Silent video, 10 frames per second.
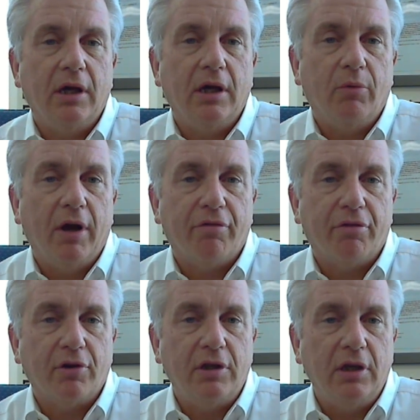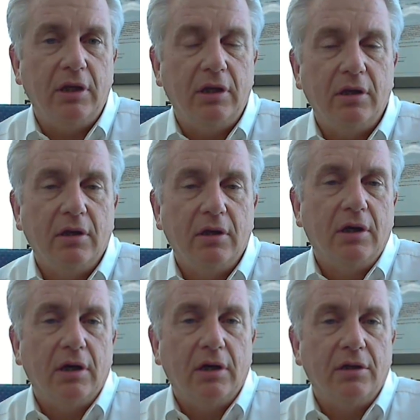we'll have 13
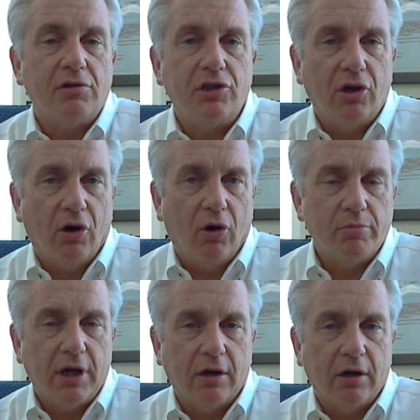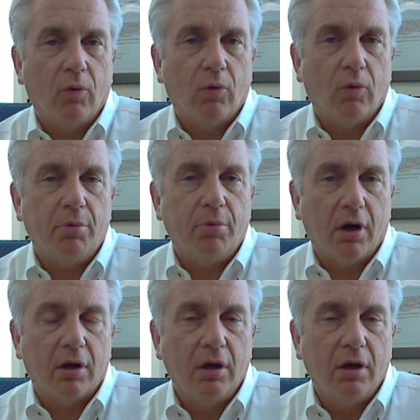nursing homes out at Warner Park